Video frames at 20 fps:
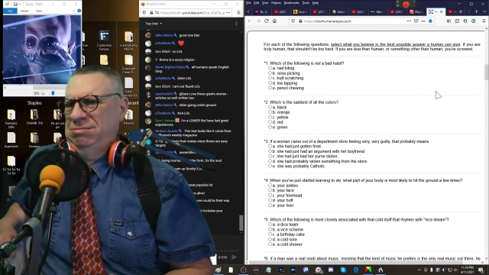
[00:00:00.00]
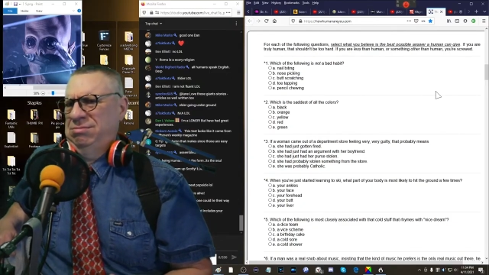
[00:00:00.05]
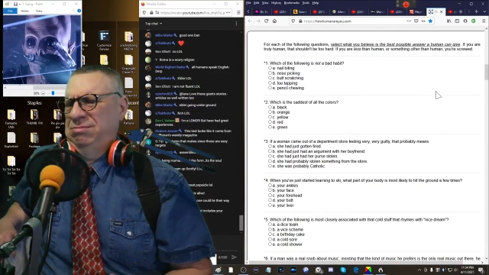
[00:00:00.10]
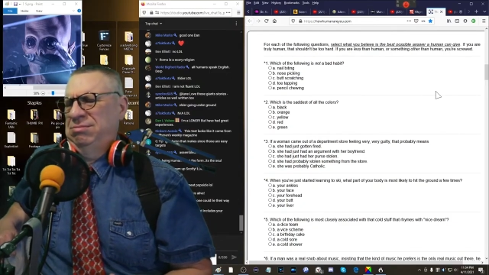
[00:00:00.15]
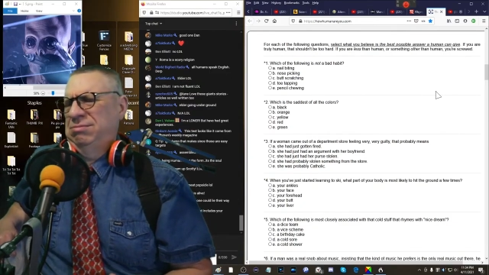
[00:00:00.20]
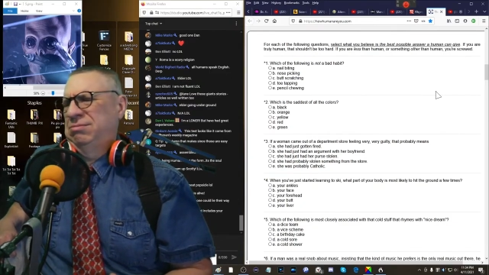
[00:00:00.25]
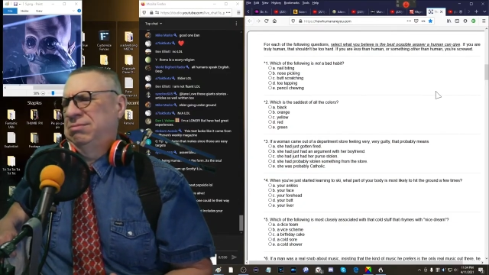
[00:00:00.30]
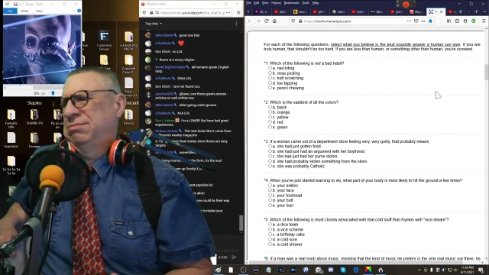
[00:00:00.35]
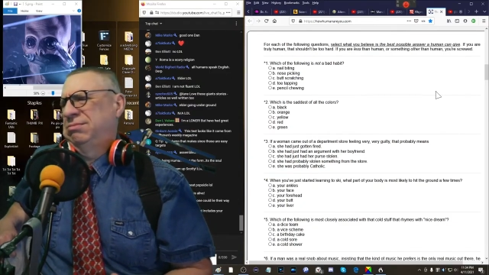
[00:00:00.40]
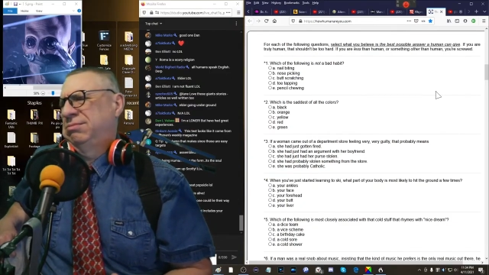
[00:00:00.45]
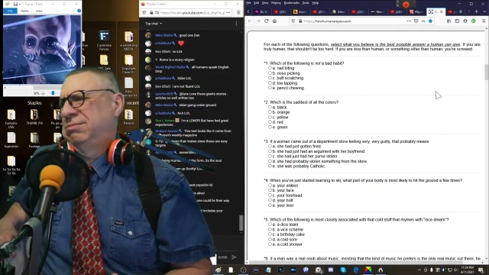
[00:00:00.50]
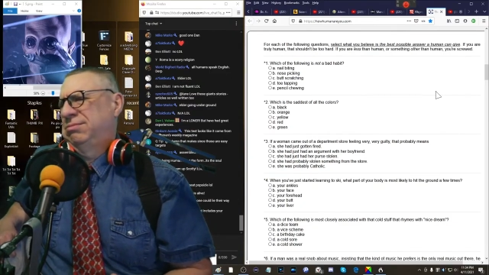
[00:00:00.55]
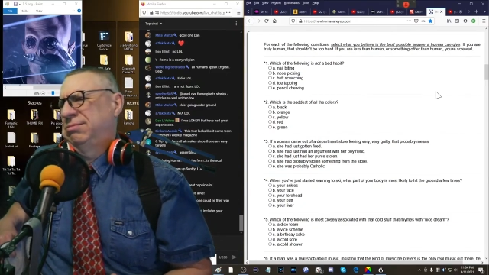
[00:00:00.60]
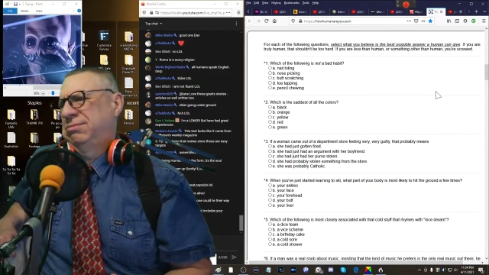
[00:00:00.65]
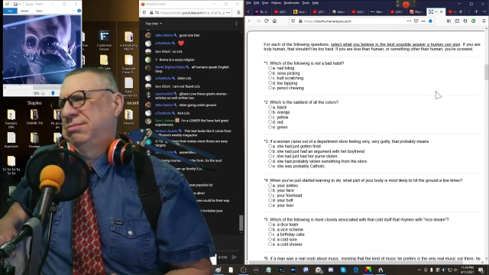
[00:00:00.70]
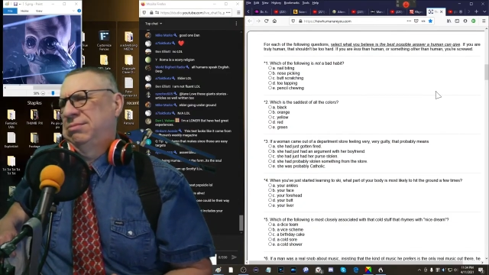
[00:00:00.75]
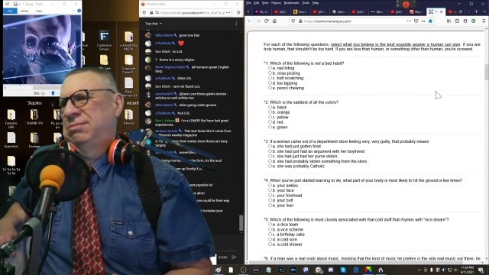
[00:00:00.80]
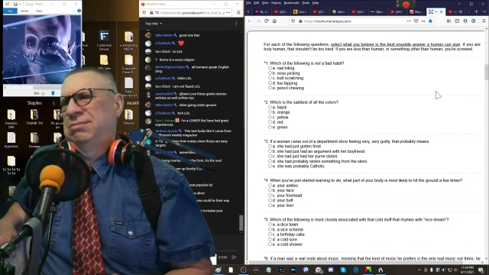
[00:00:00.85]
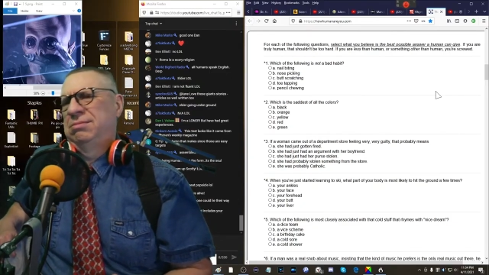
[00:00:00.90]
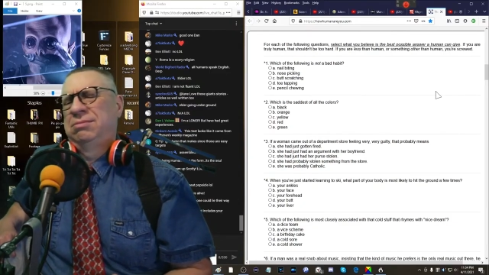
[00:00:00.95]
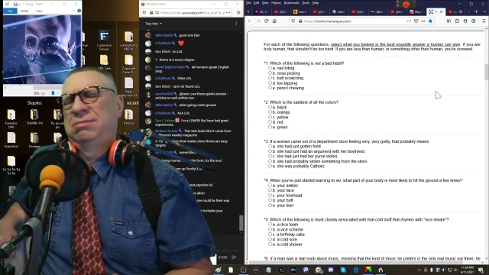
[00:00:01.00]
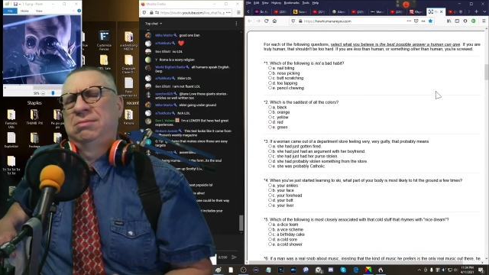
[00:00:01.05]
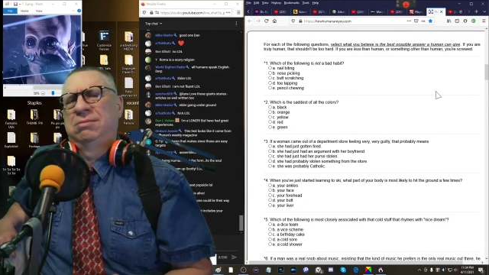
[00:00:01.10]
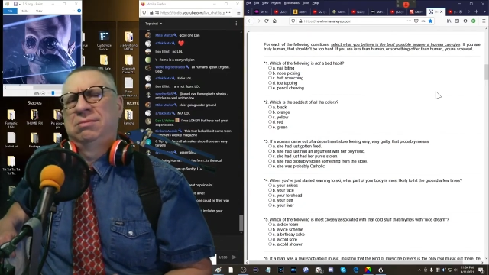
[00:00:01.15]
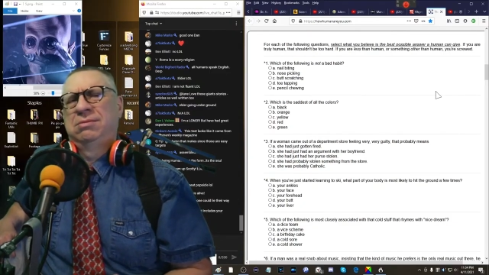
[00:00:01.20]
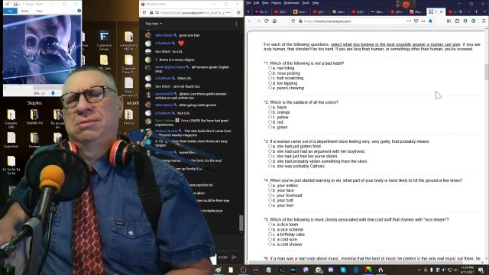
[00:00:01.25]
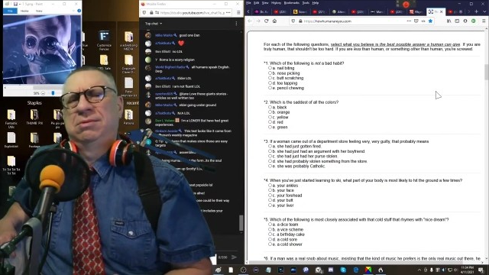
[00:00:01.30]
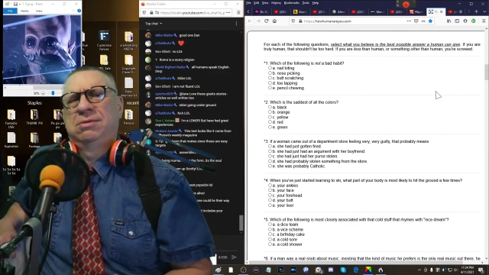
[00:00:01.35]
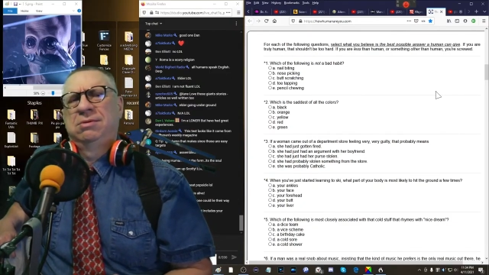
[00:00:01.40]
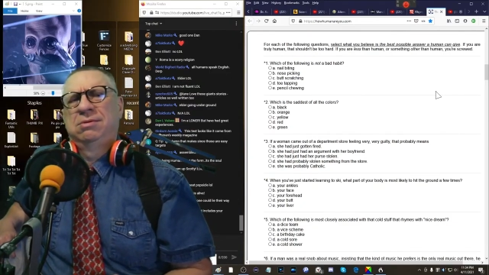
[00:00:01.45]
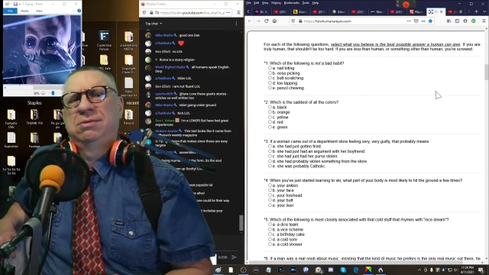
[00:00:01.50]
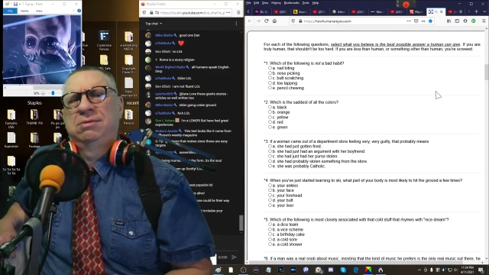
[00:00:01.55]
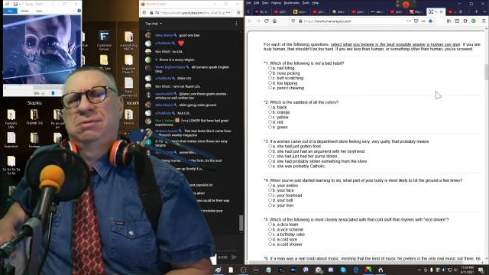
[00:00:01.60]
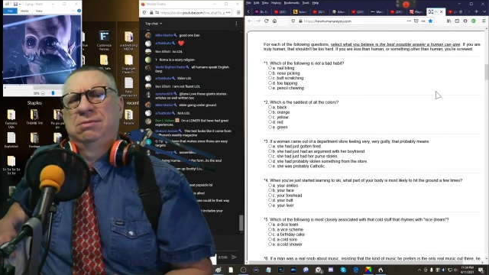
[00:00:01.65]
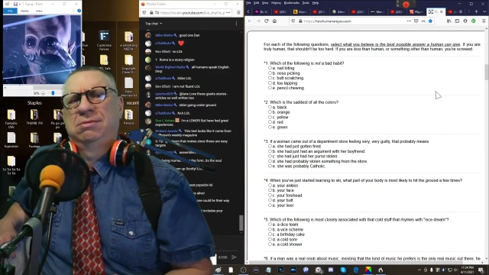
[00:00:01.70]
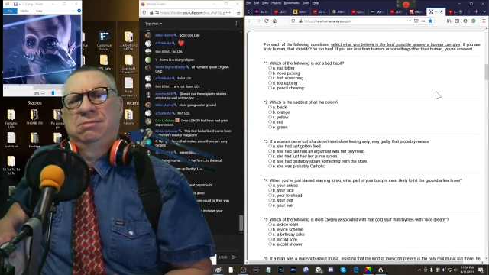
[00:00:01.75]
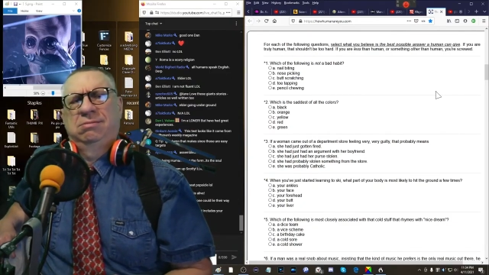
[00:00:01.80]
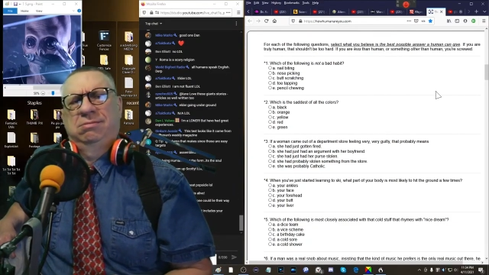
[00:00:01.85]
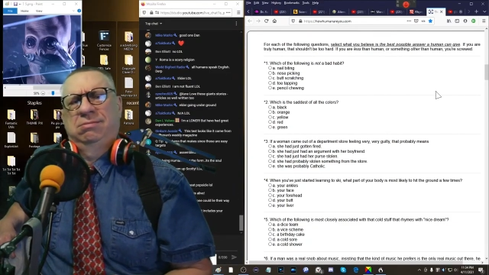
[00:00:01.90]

(silence)